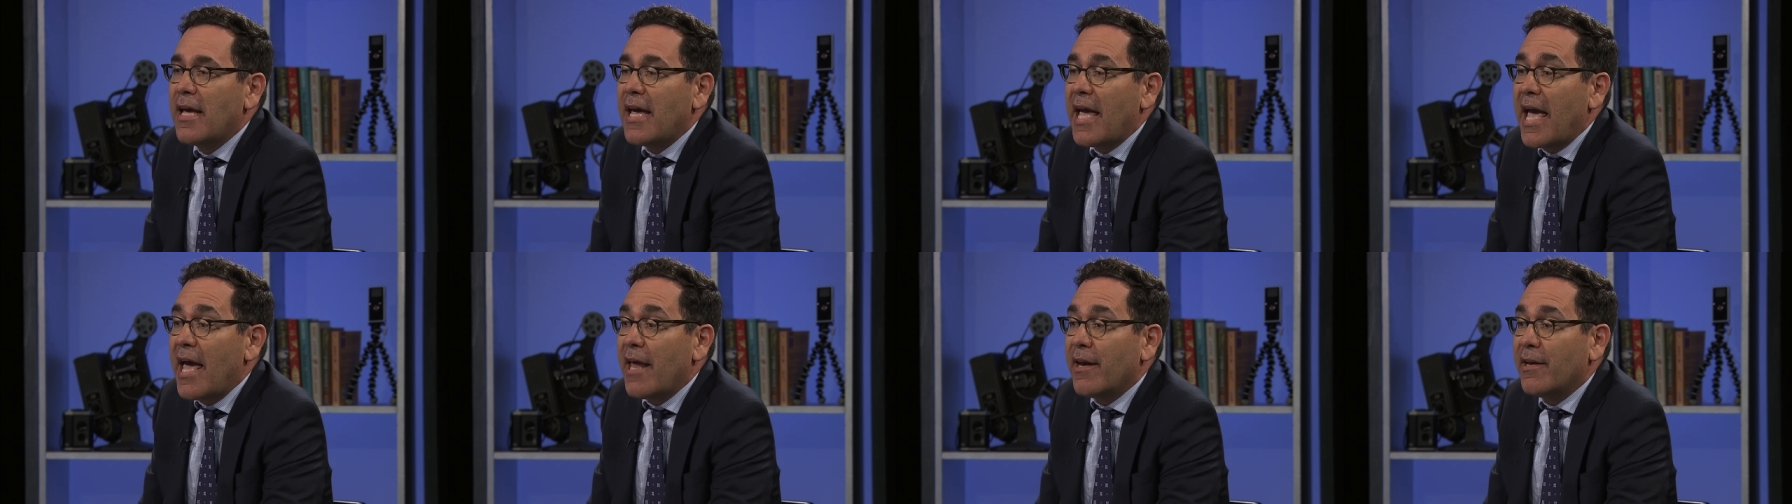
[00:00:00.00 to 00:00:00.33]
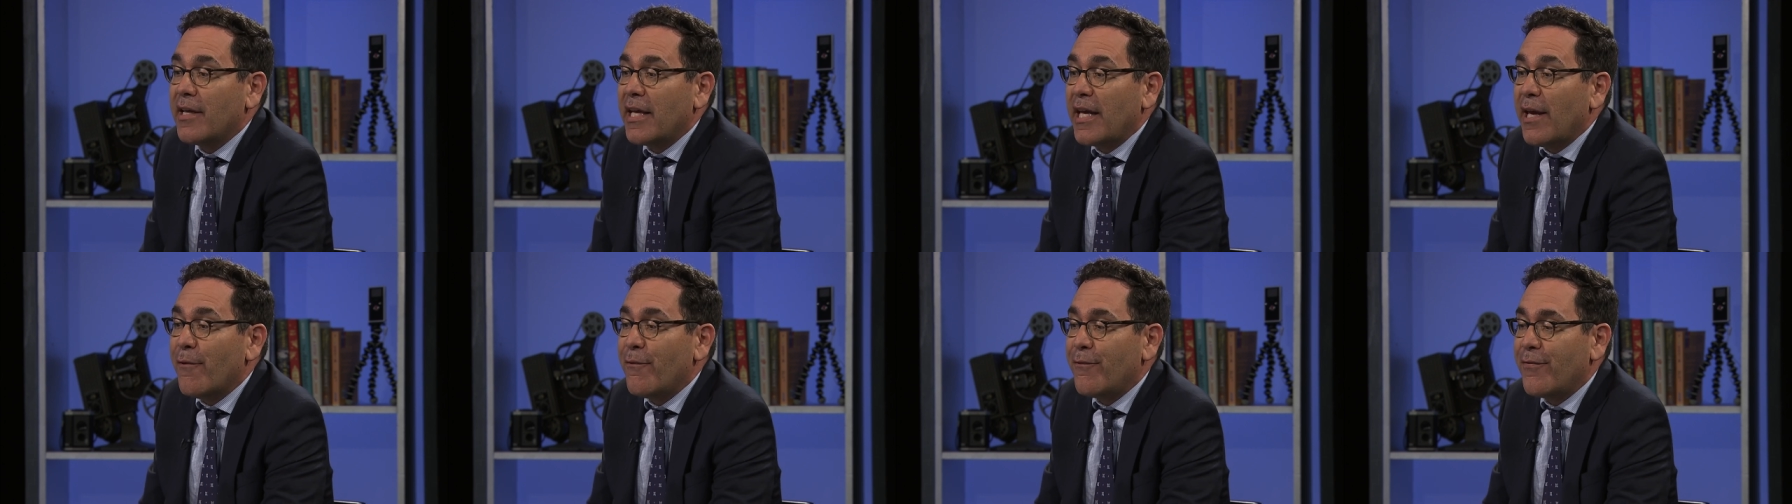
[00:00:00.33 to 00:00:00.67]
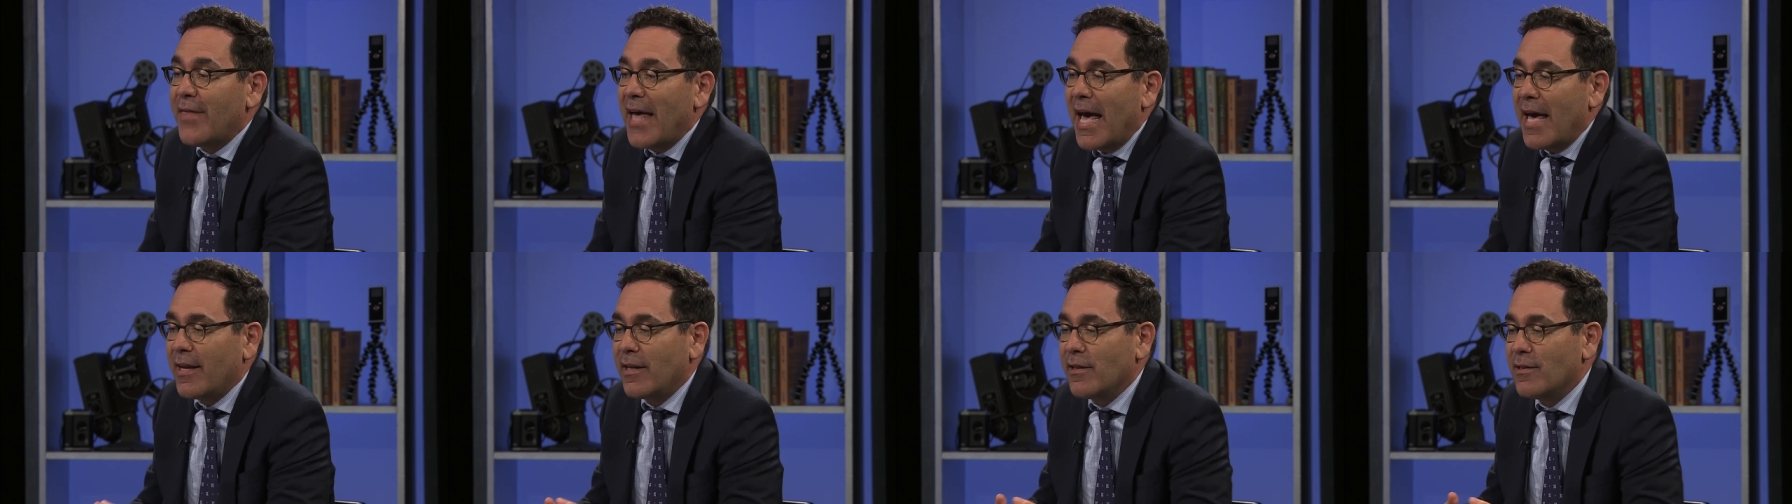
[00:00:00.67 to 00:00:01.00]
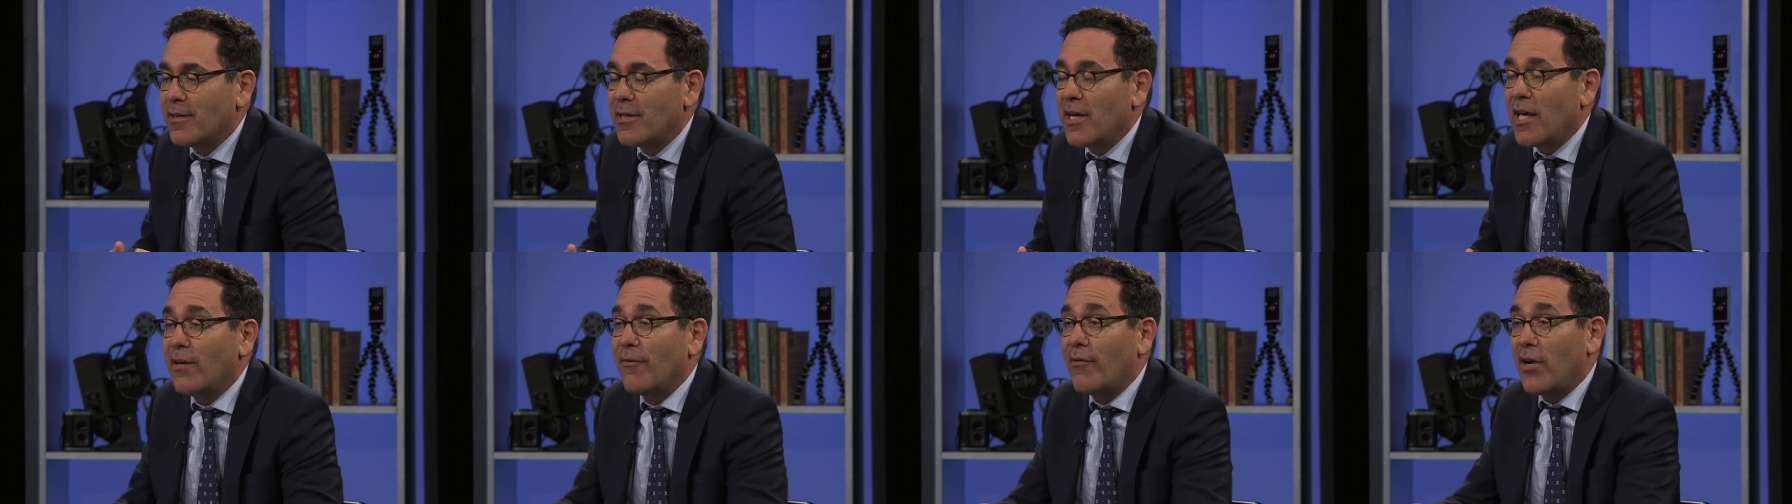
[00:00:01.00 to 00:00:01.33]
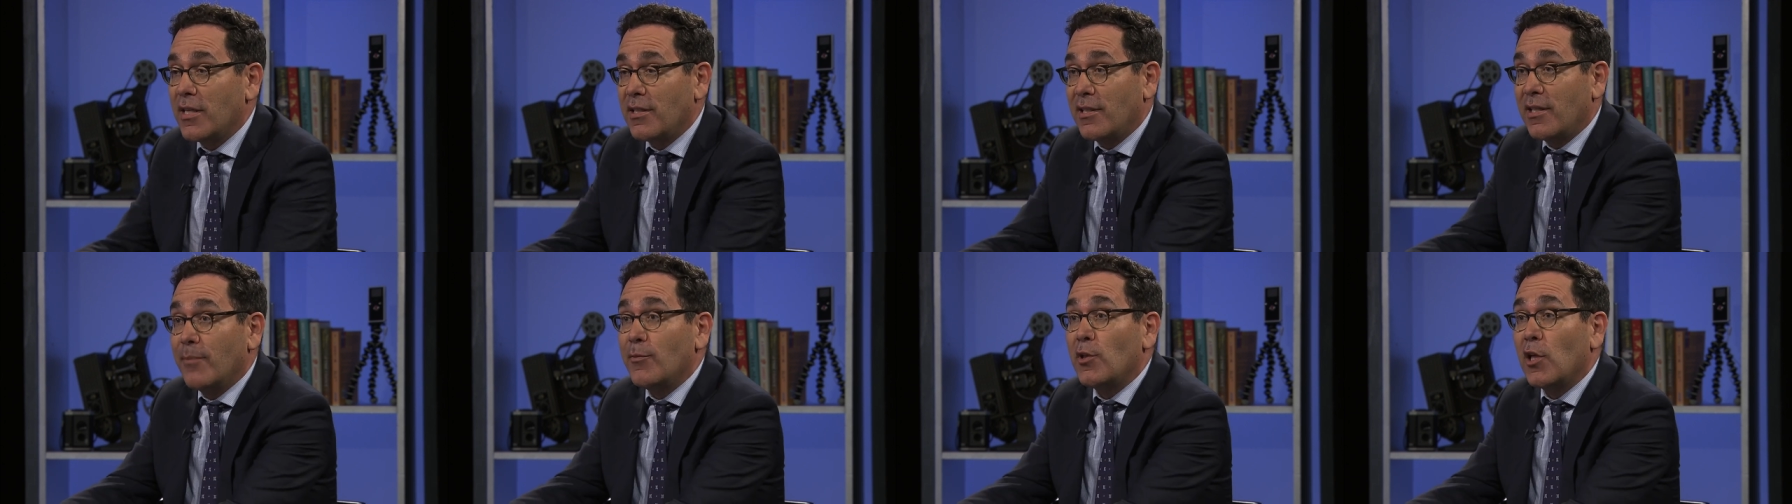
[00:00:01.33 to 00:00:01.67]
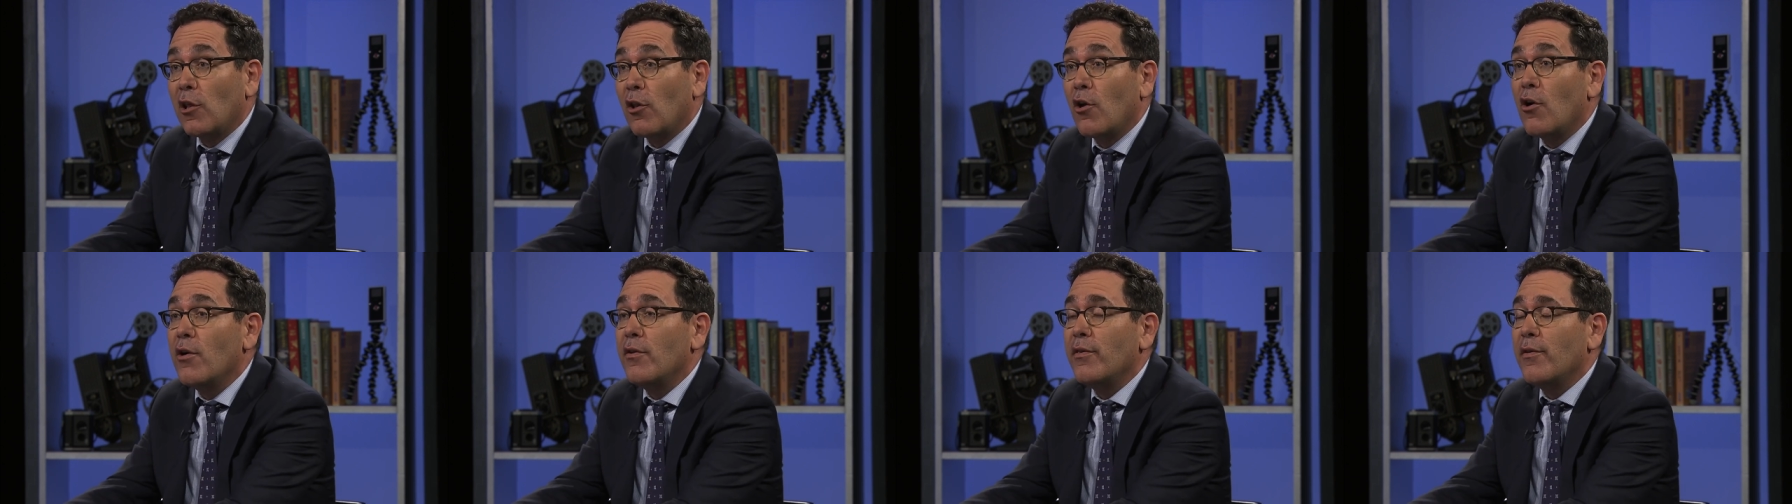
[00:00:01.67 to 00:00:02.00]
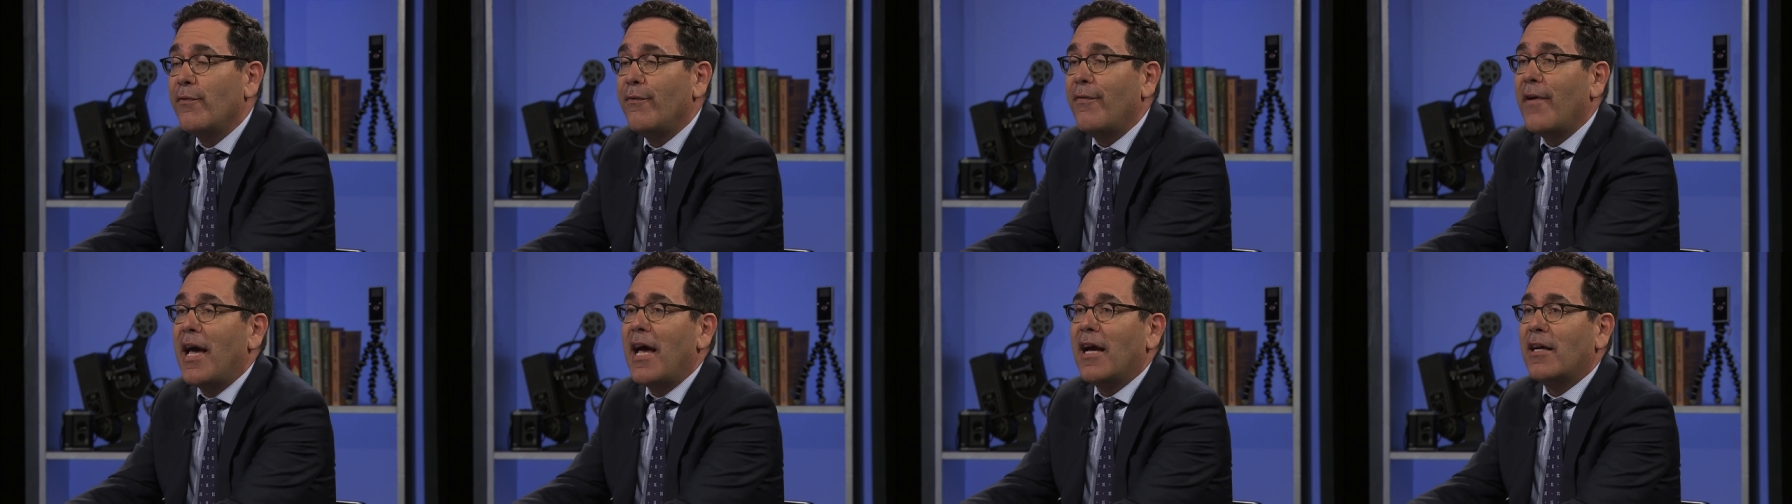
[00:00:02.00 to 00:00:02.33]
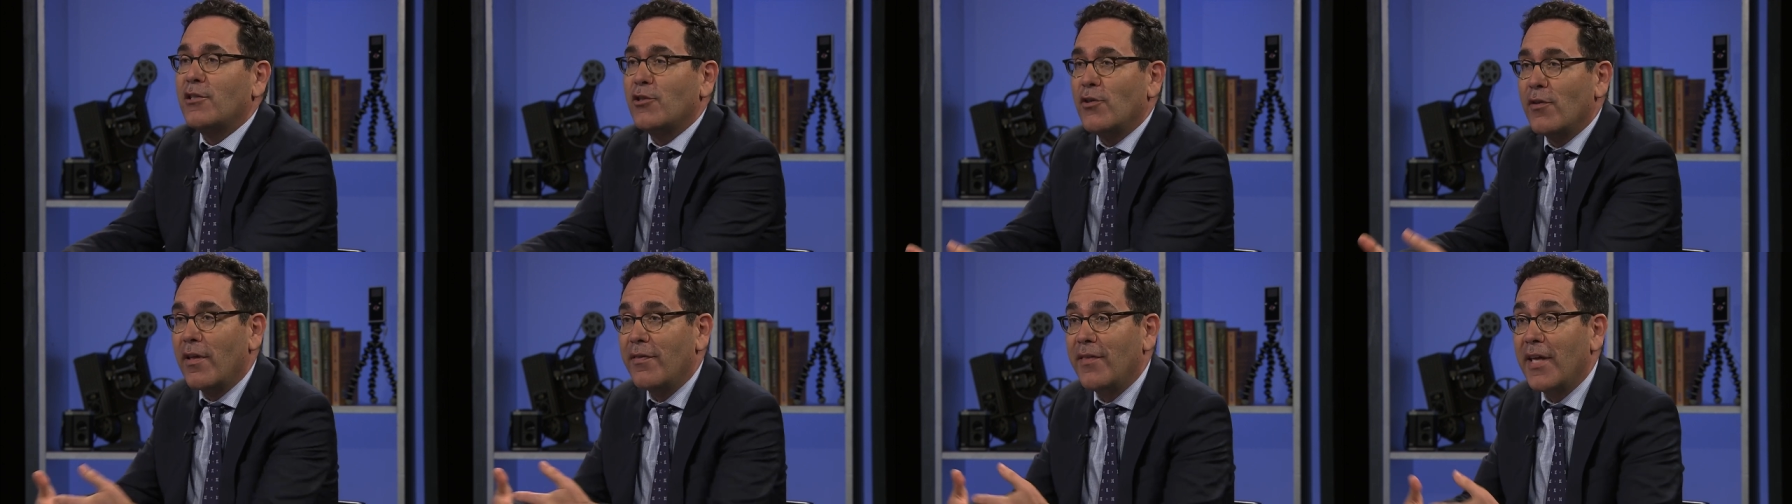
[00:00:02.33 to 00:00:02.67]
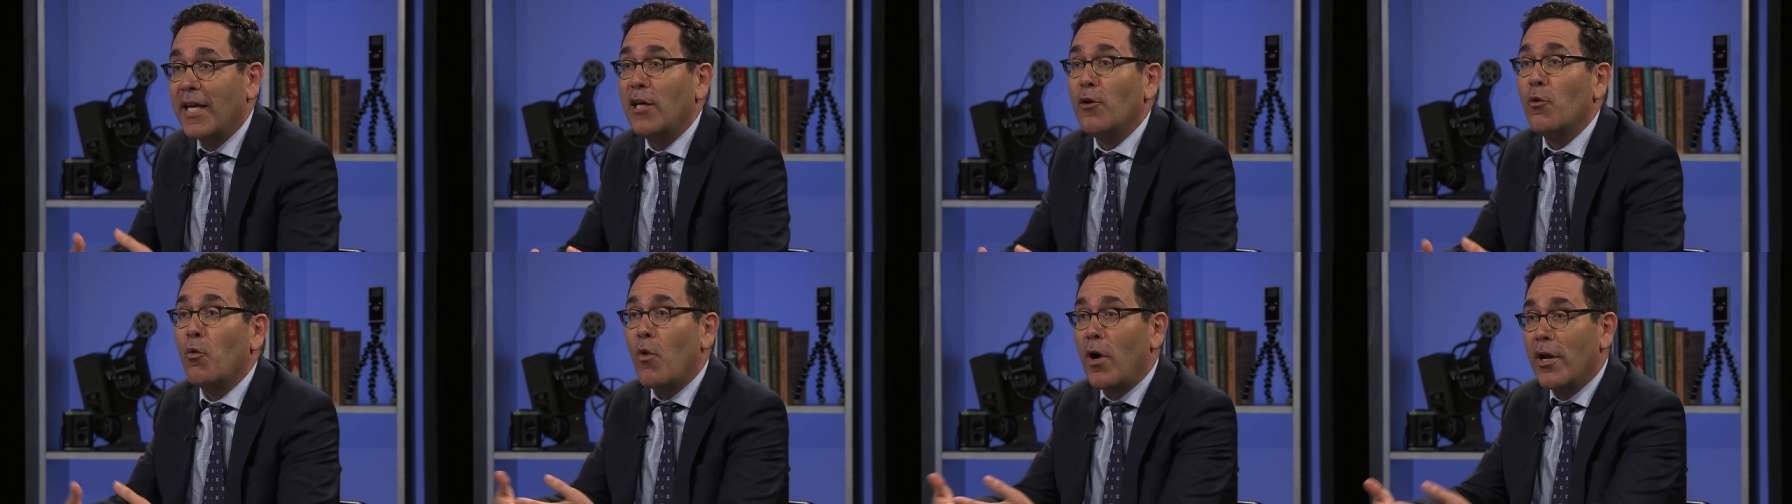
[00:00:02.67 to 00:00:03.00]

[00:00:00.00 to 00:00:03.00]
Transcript: And if that incentivizes them to learn the facts so that they can